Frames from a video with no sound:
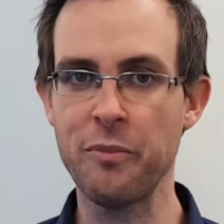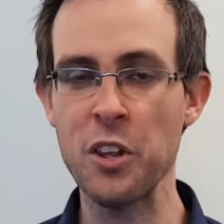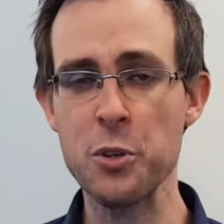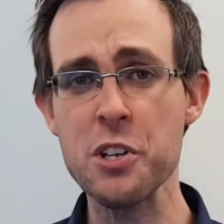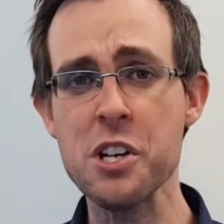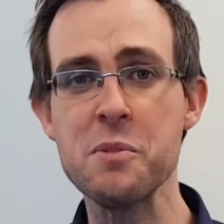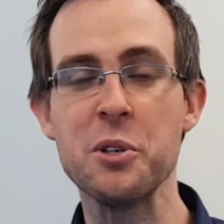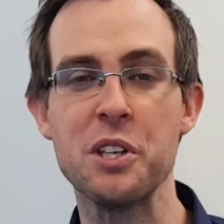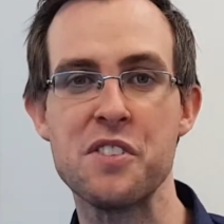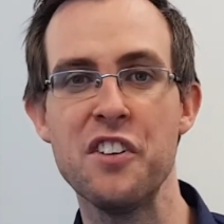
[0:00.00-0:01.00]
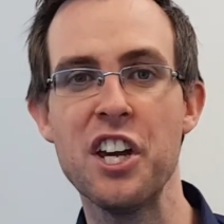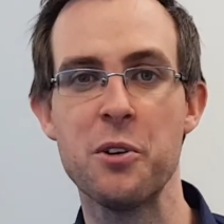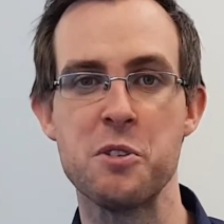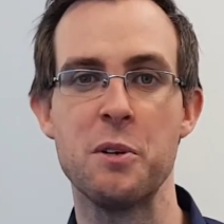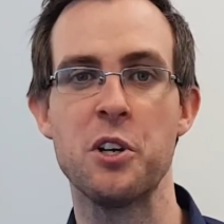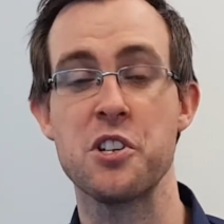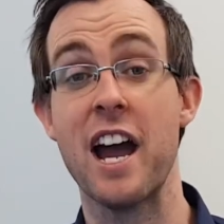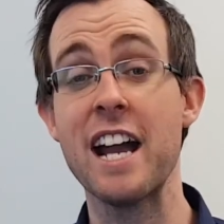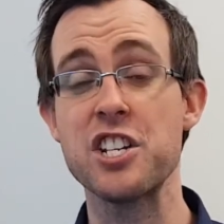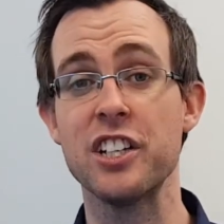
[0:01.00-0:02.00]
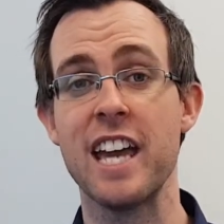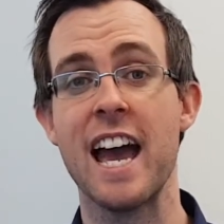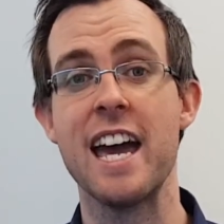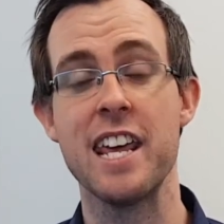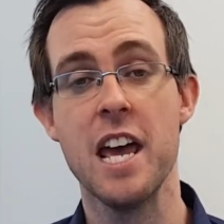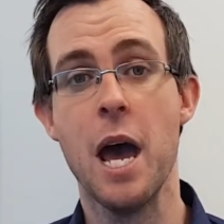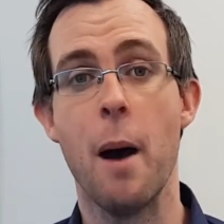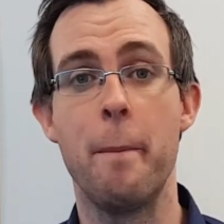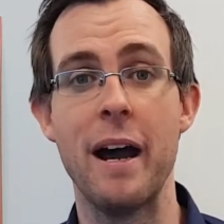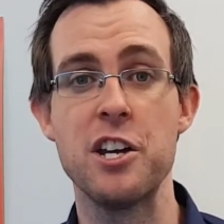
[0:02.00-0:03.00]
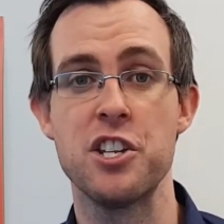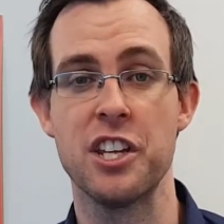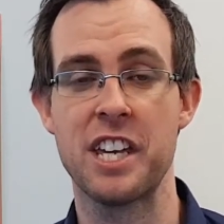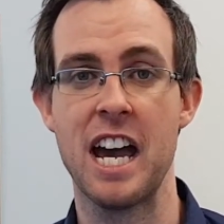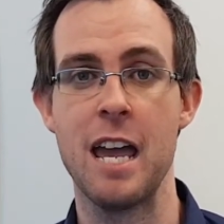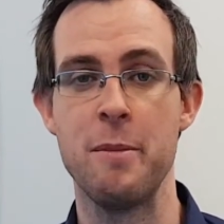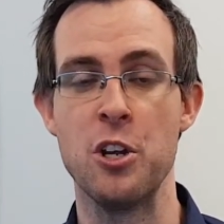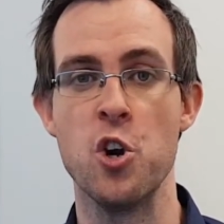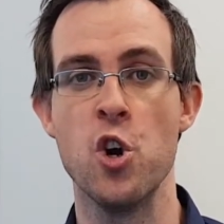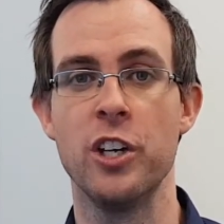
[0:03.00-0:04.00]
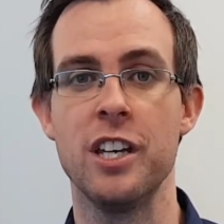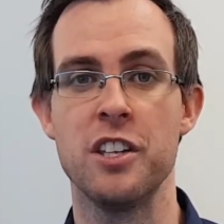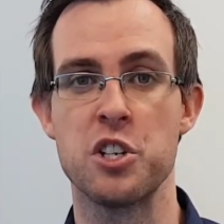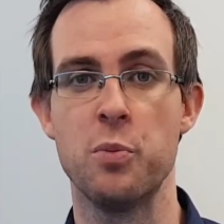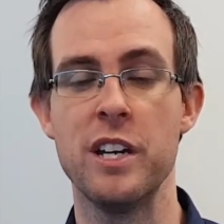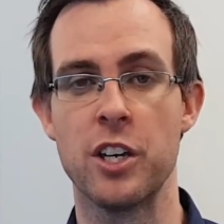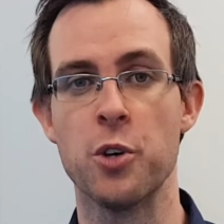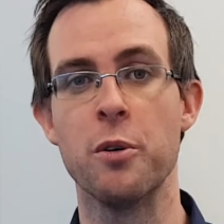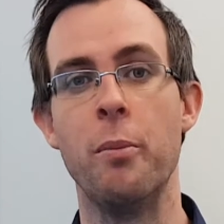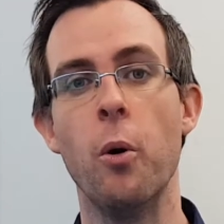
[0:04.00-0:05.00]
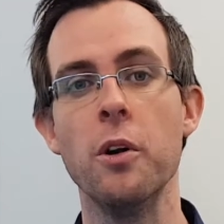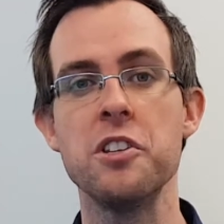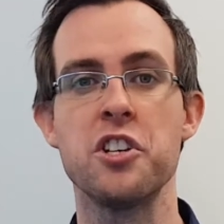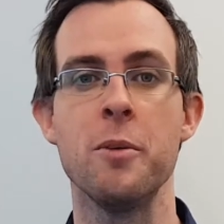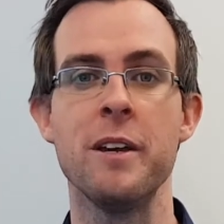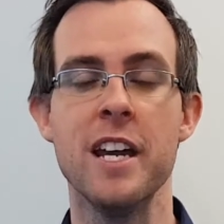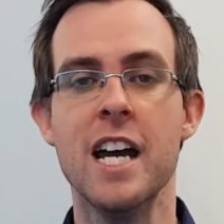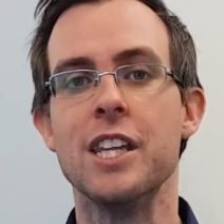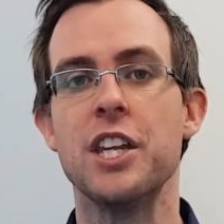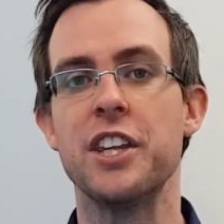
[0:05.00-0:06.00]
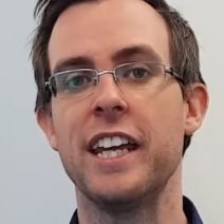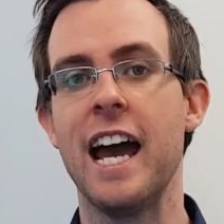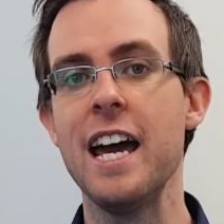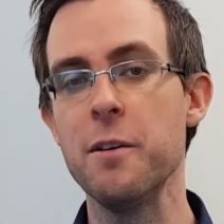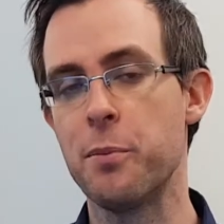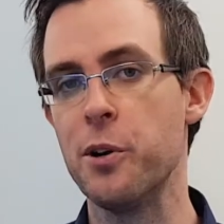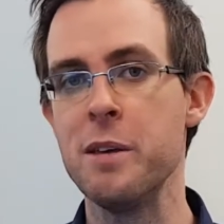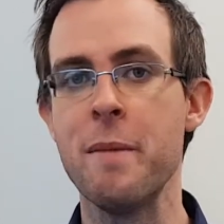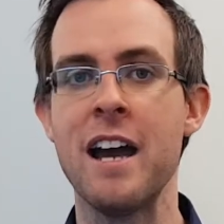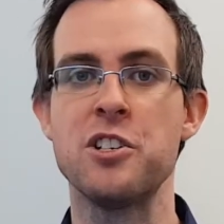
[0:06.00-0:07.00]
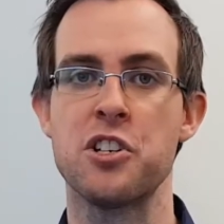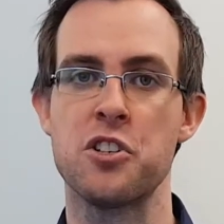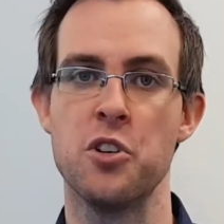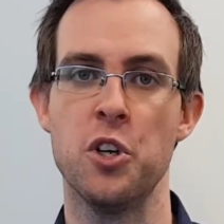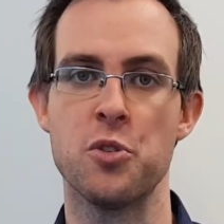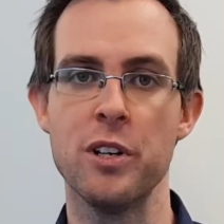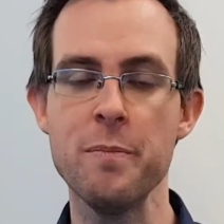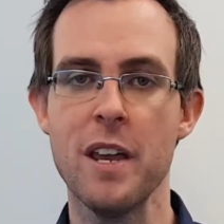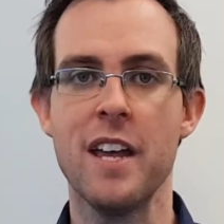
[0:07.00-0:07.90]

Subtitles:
The reason I'm doing this video is because I actually had a patient that came in earlier this week who reported to me that they had a pretty major surgery.